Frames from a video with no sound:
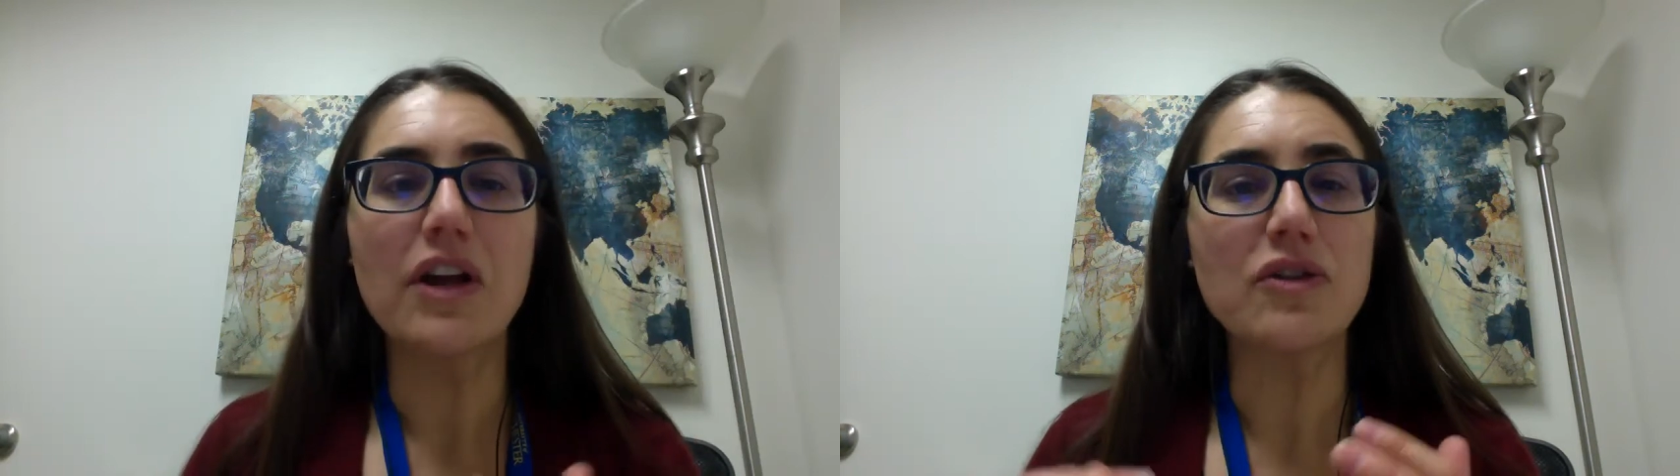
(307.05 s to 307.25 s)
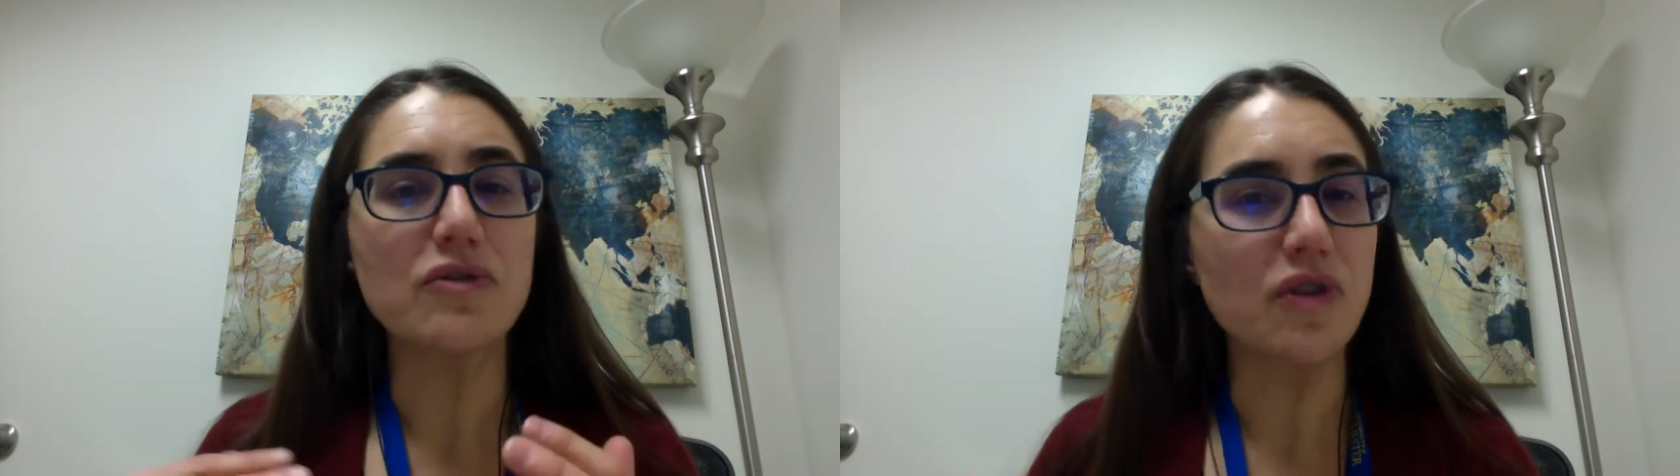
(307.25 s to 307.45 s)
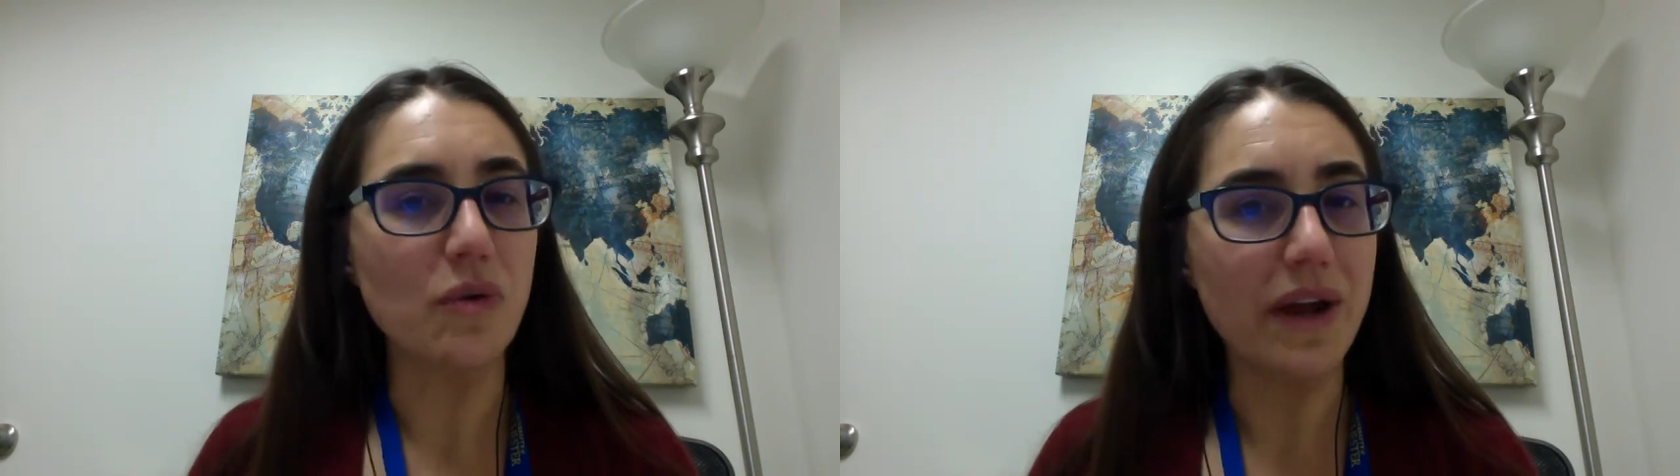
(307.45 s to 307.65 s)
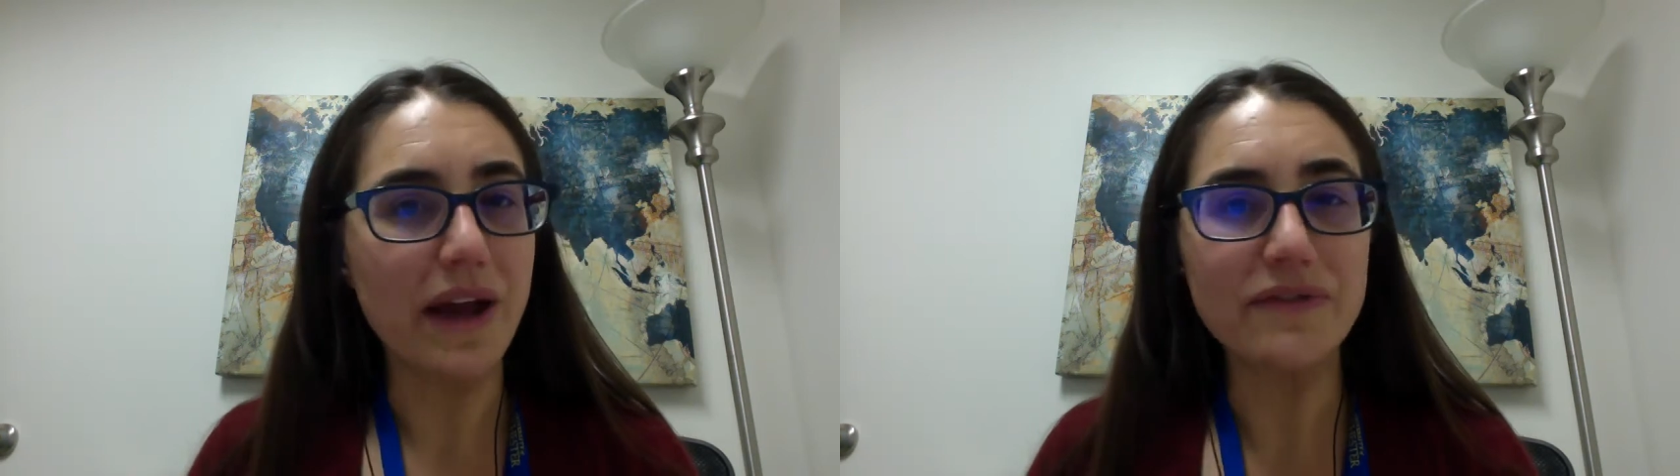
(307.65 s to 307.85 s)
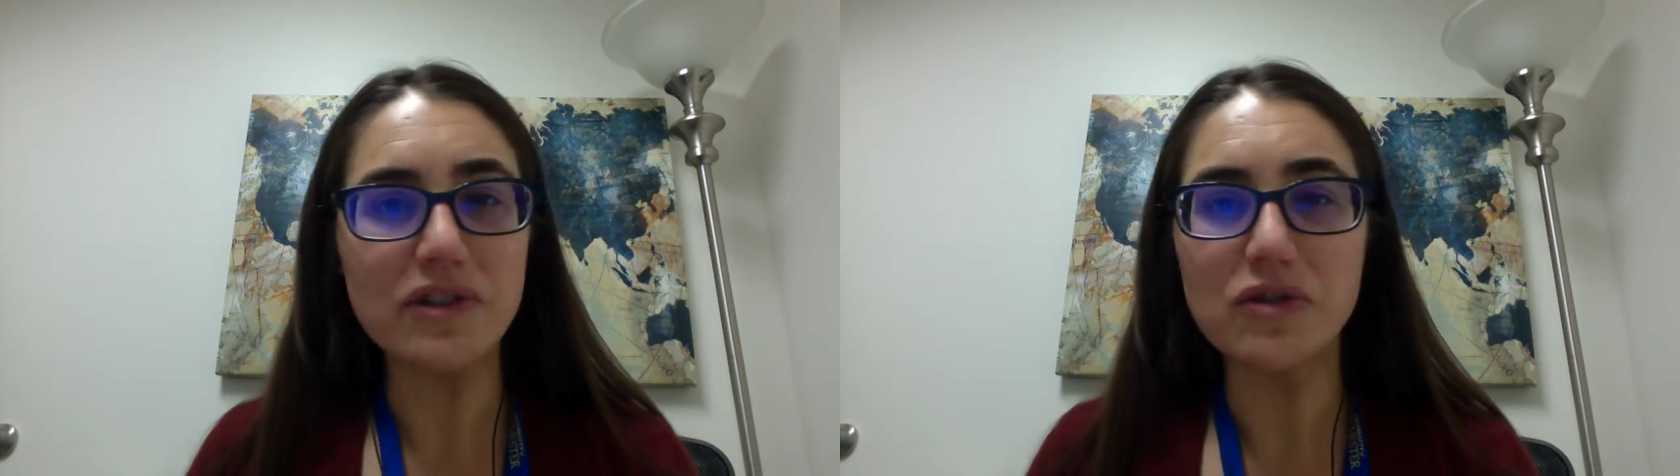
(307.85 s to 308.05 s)
You don't
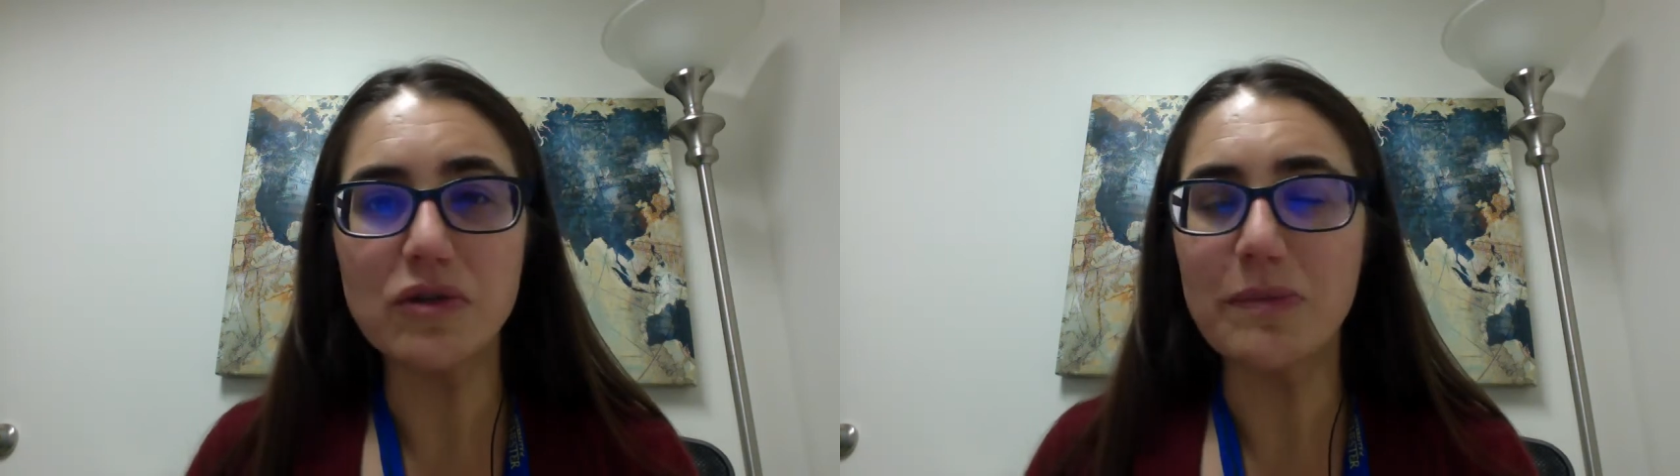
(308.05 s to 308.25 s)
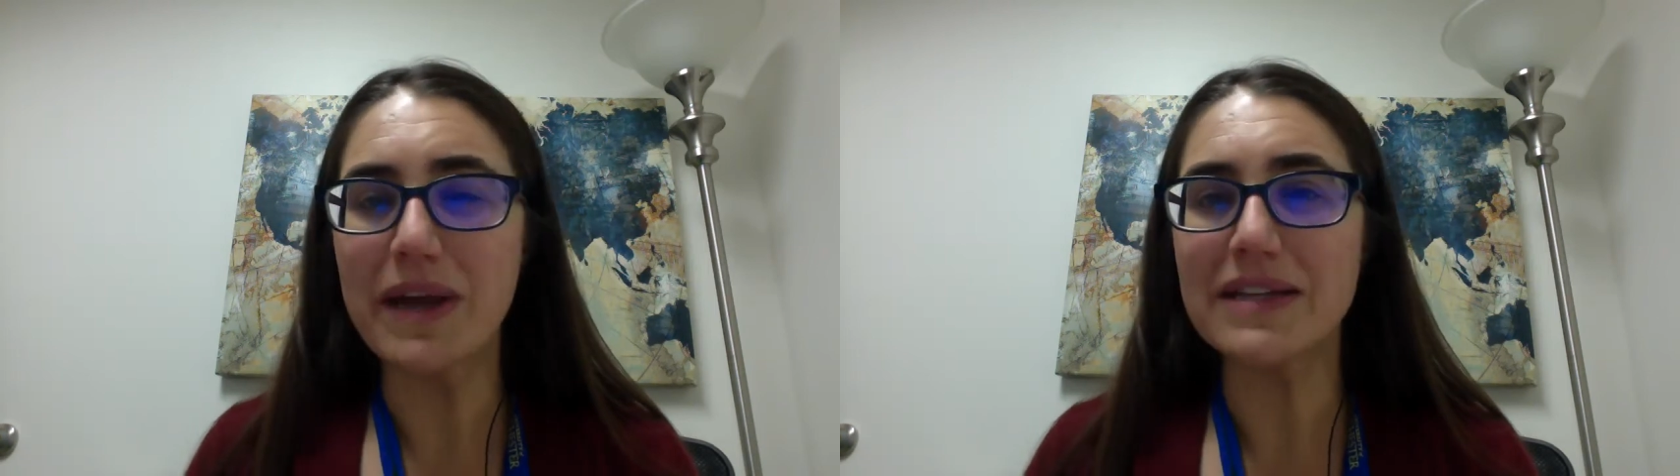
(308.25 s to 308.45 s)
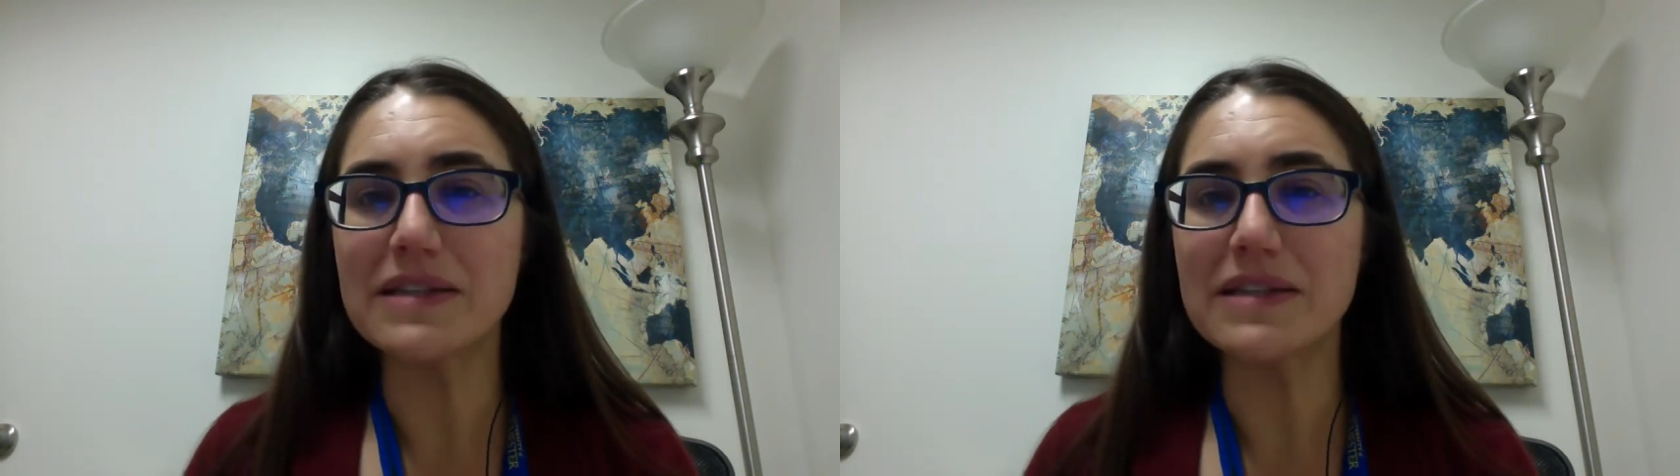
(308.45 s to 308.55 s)
have to do the paid